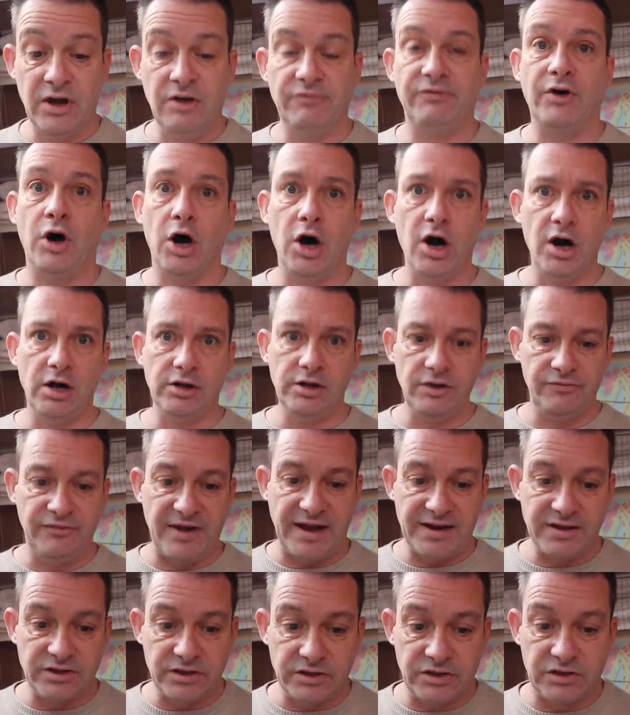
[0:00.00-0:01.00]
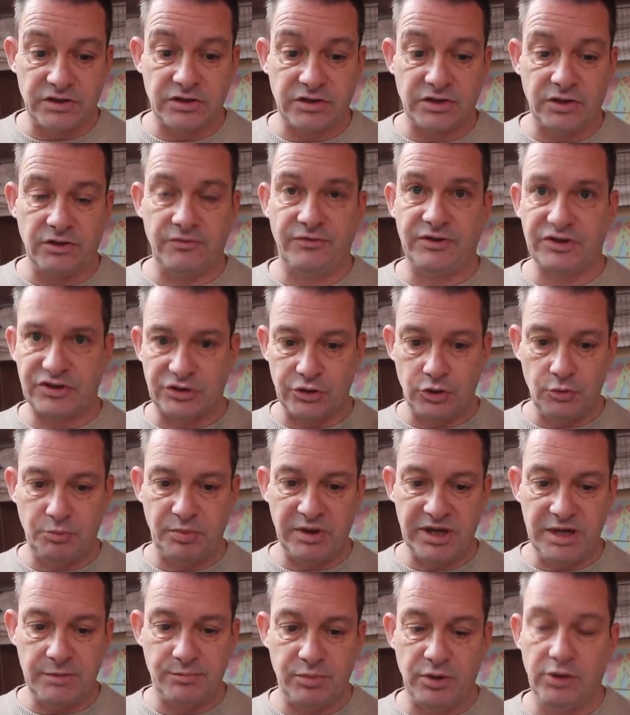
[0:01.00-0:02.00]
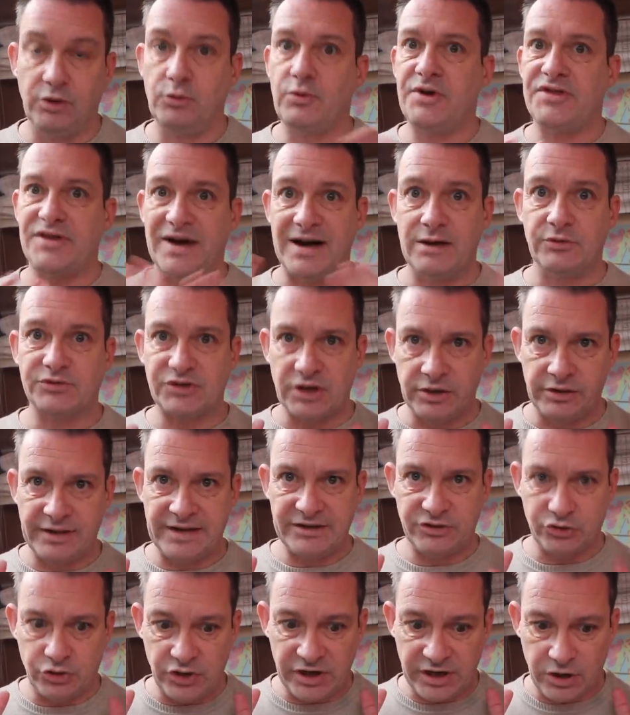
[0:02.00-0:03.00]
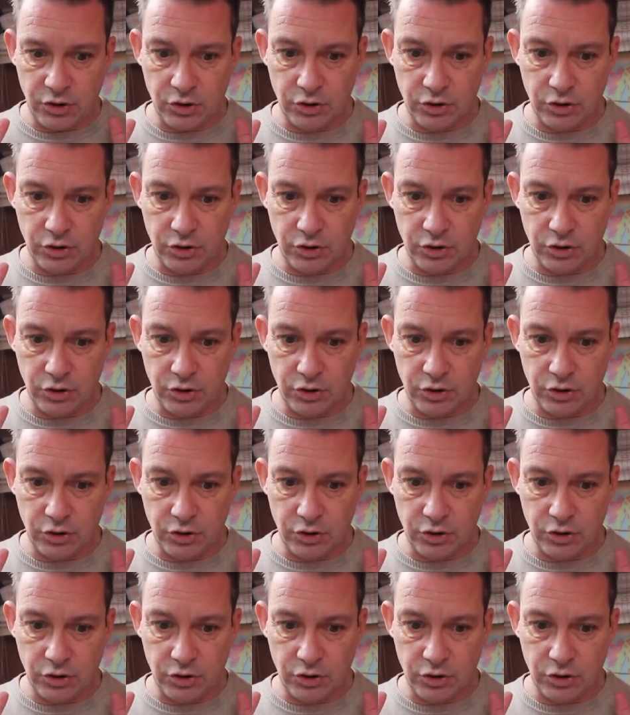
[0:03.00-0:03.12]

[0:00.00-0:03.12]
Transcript: for all events for two people without electric